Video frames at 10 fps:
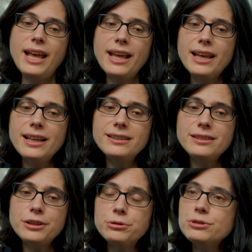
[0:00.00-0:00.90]

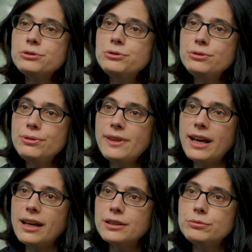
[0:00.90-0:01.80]
And in order to do
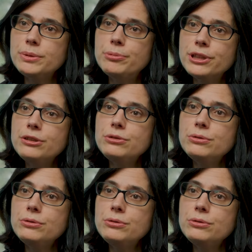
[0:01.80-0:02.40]
that, we bring